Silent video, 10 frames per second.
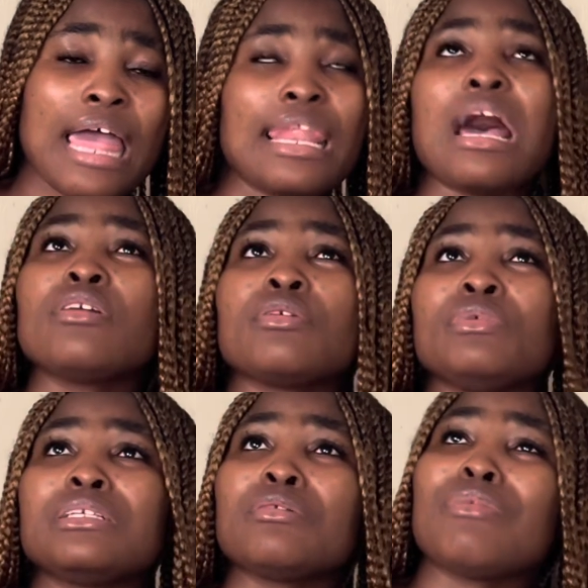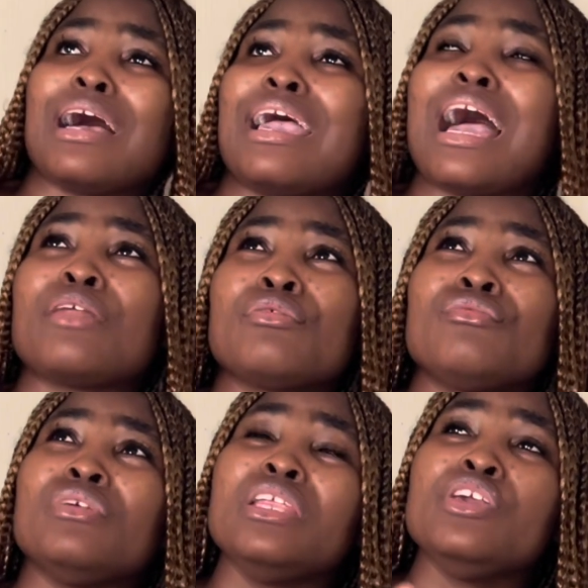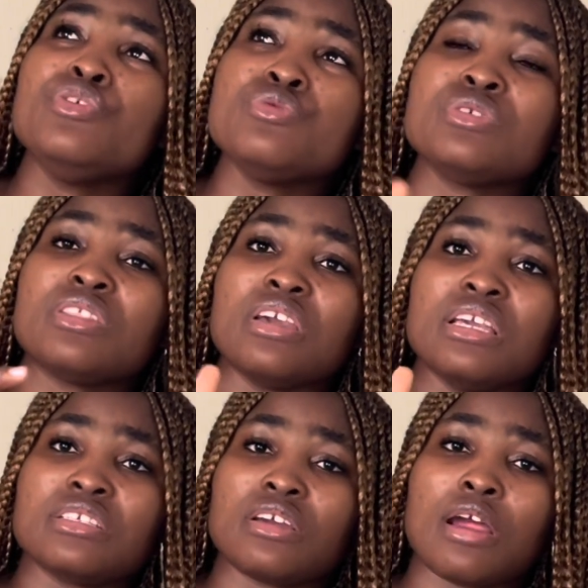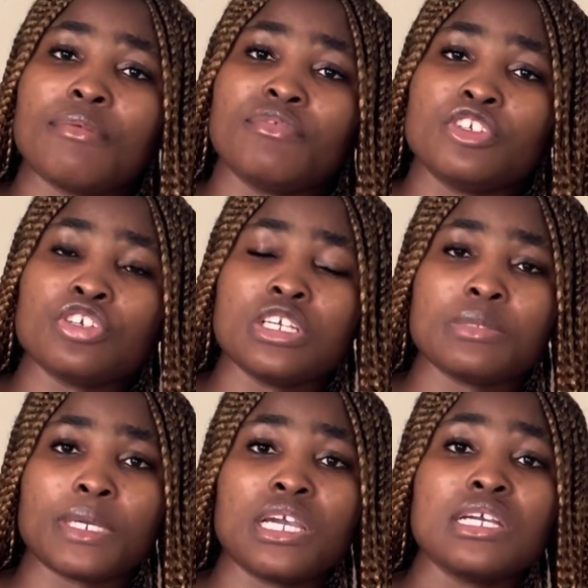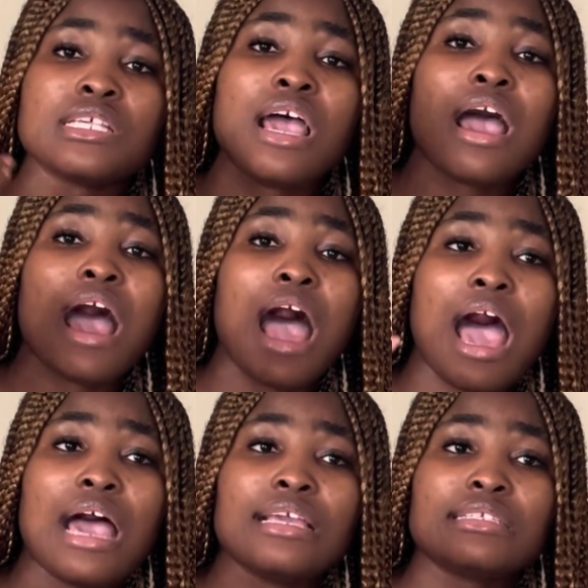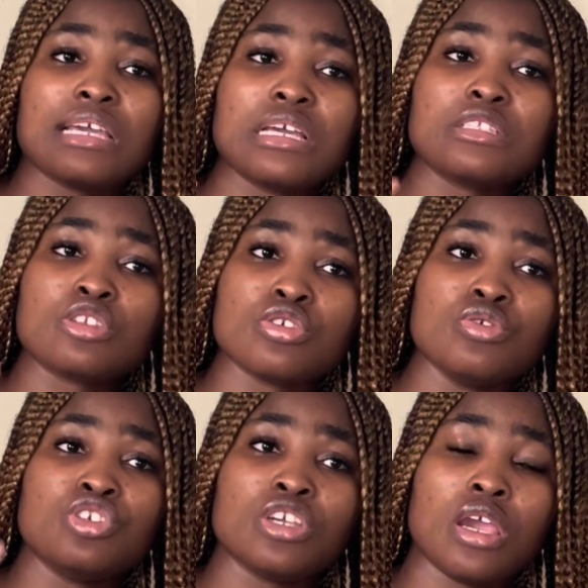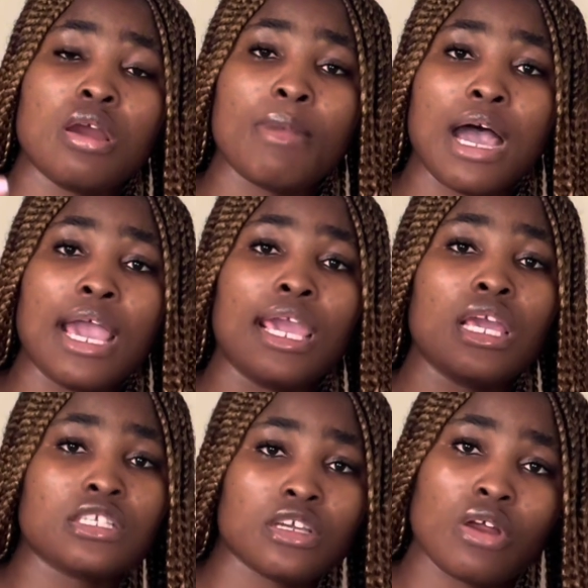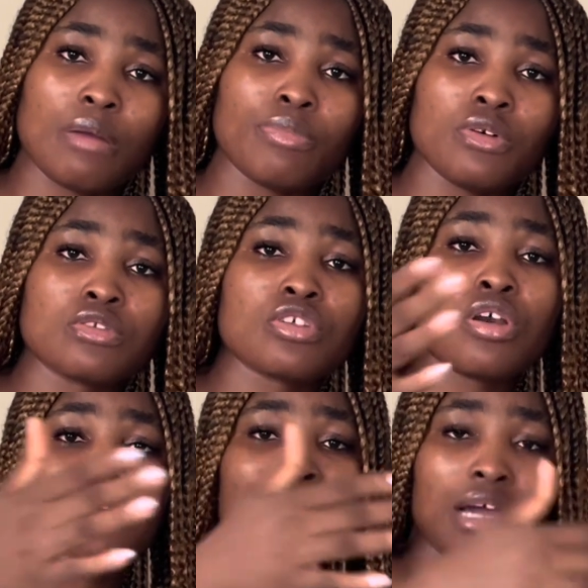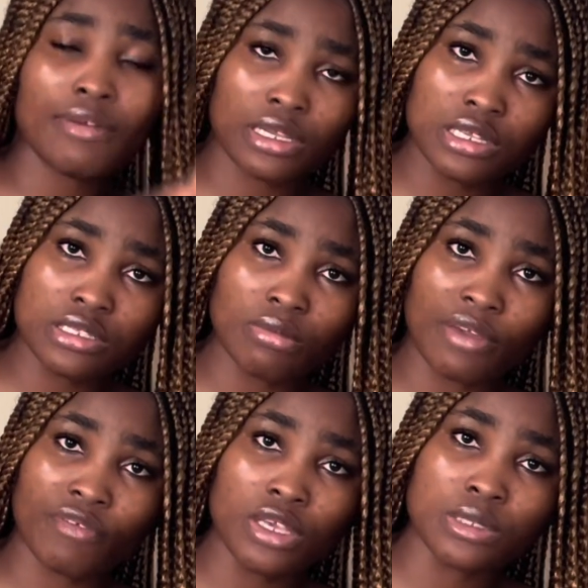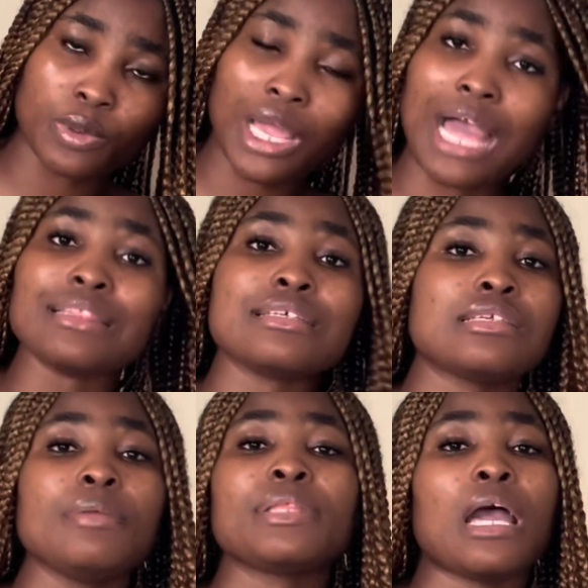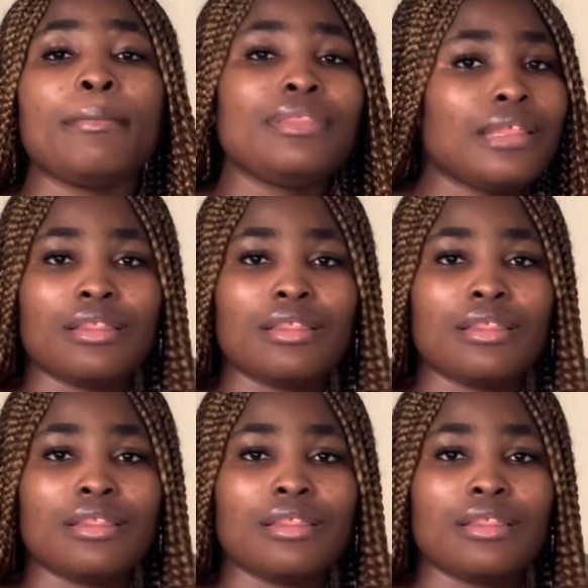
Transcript: Now, the reason why I don't really use the Instagram feature is because I tend to share my Instagram posts directly to my Facebook at the same time.